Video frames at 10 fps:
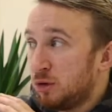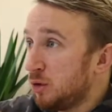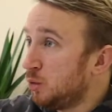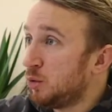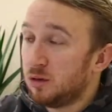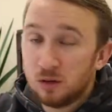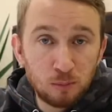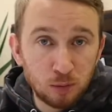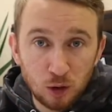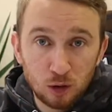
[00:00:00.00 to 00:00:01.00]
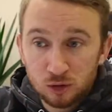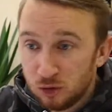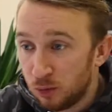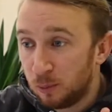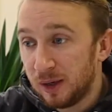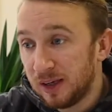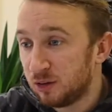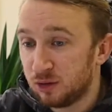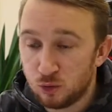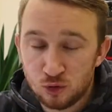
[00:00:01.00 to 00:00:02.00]
do the blogs, do
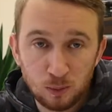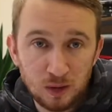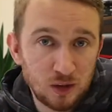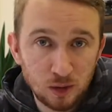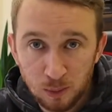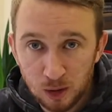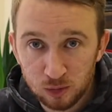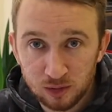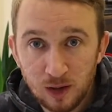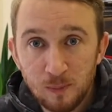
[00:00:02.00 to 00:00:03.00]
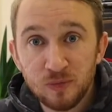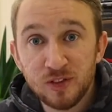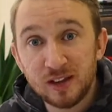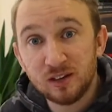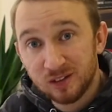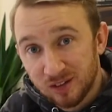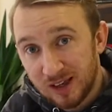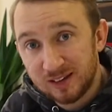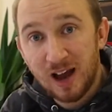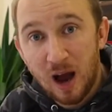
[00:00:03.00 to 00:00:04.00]
big social media posts, then
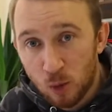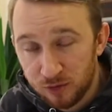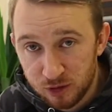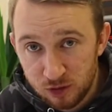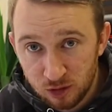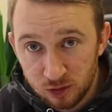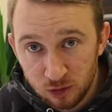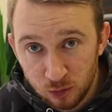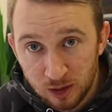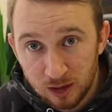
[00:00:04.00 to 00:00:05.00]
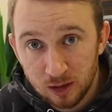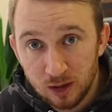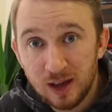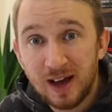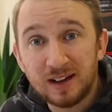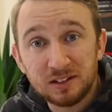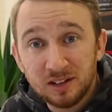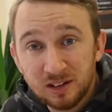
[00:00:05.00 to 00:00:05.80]
decide how often you're going to do it and